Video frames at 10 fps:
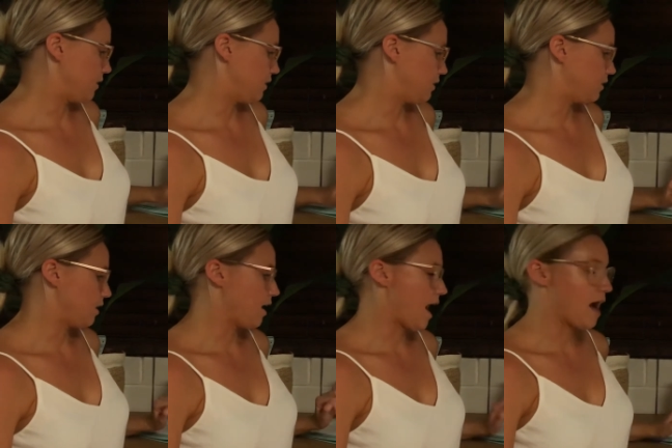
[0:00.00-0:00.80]
this is
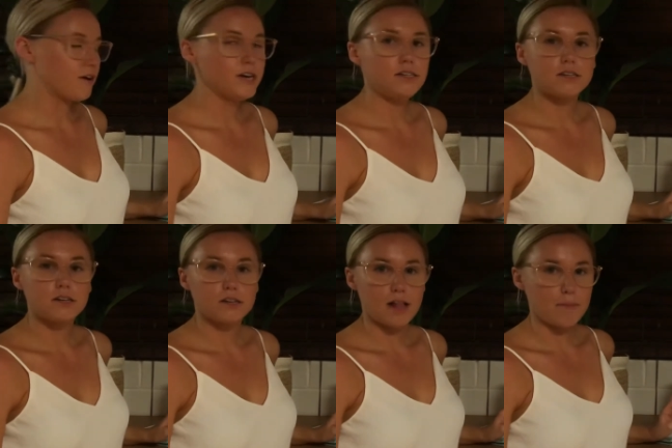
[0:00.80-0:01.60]
the arid
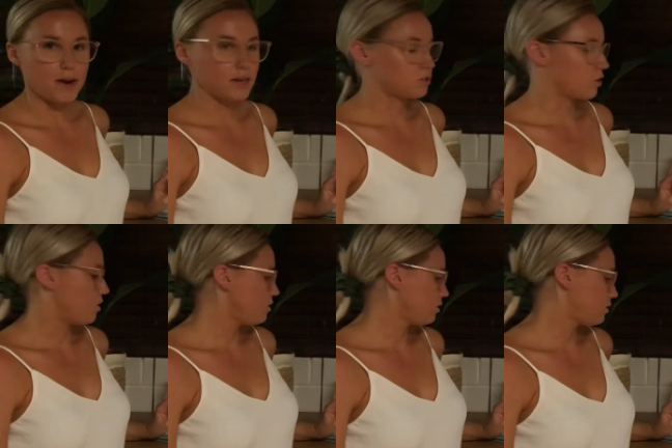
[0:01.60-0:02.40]
climatic
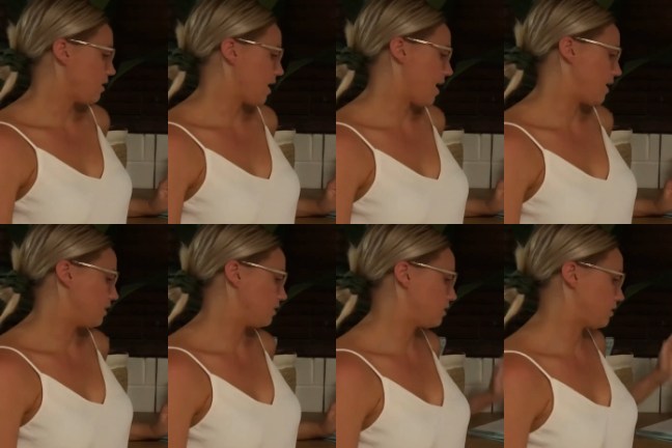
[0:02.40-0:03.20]
zone
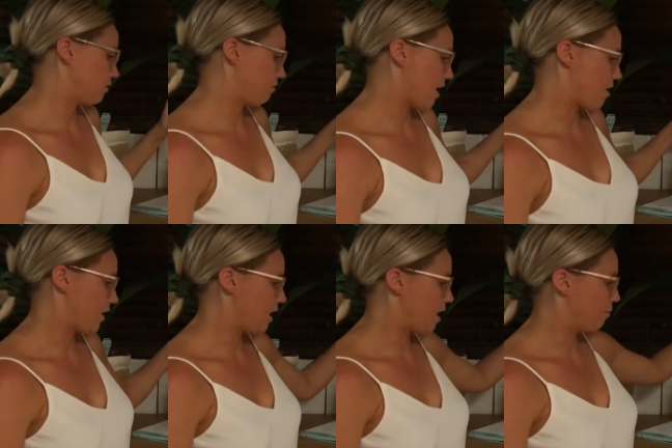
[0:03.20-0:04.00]
and the flowering
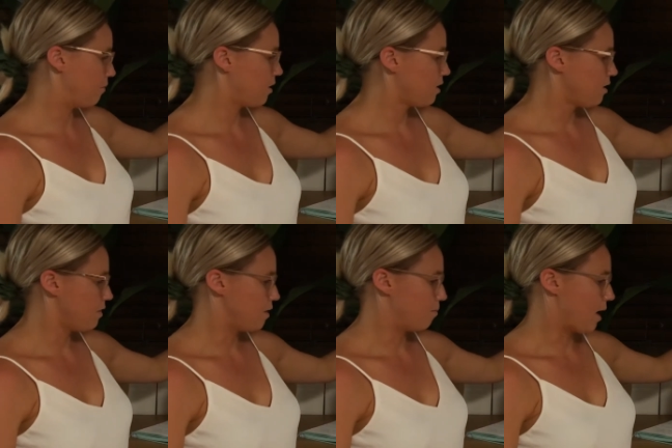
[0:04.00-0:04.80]
gum,
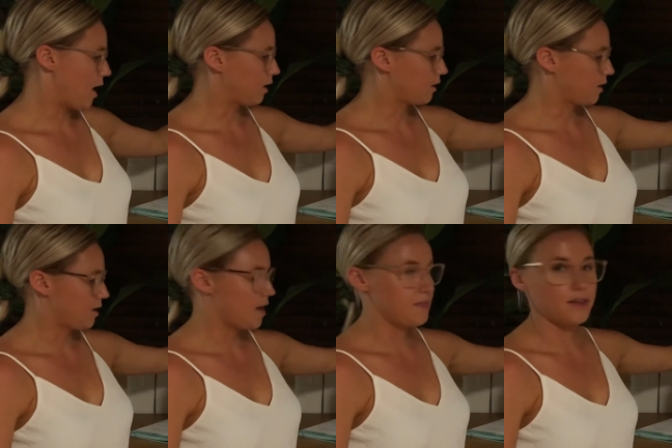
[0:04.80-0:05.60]
the bark
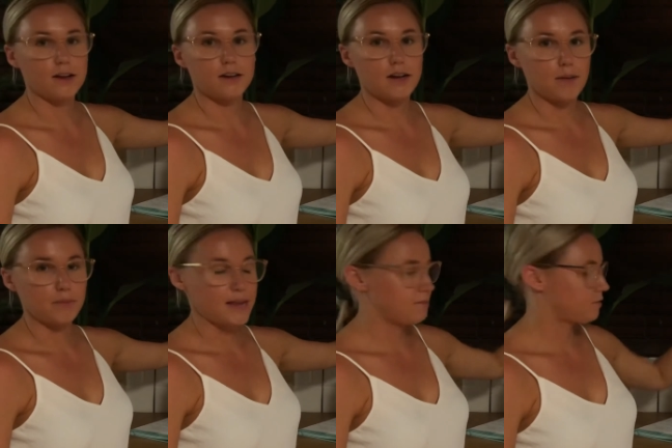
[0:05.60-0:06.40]
and the gum
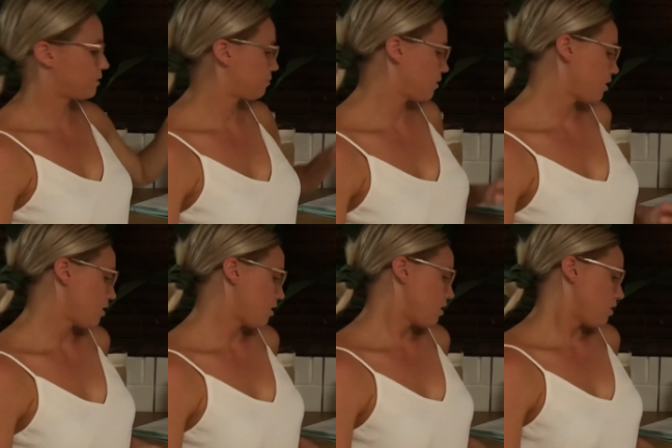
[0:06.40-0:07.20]
leaves.
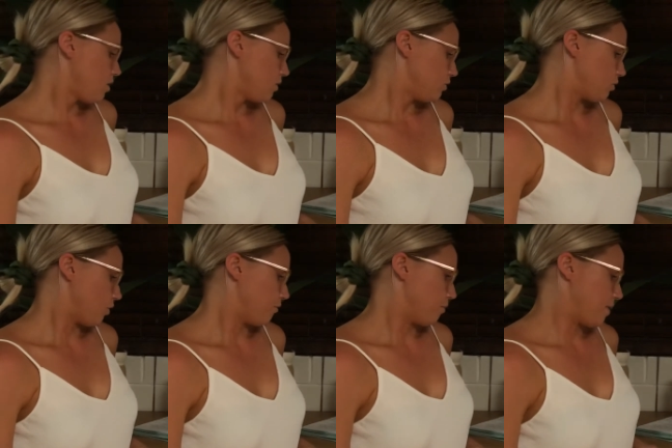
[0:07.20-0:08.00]
So
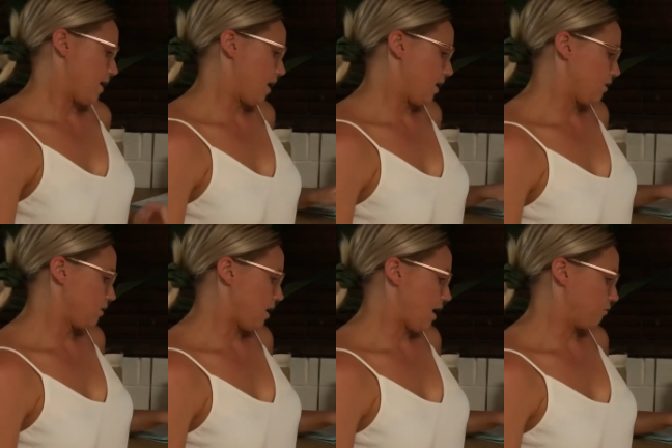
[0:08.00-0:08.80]
from here,
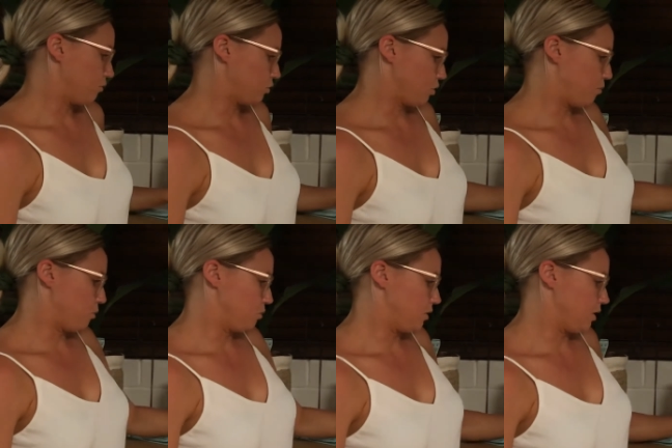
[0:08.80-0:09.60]
I've also
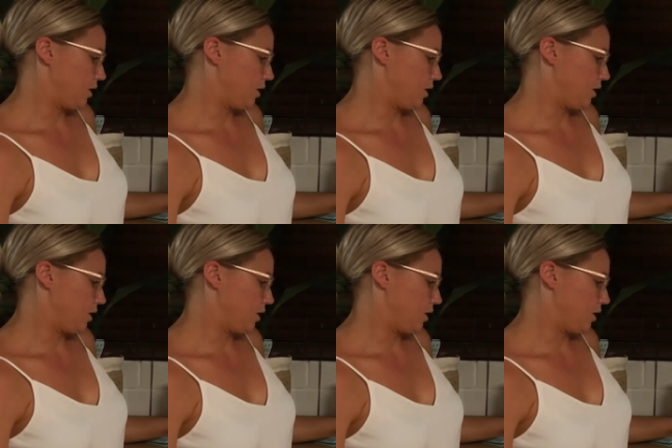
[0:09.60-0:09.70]
pulled the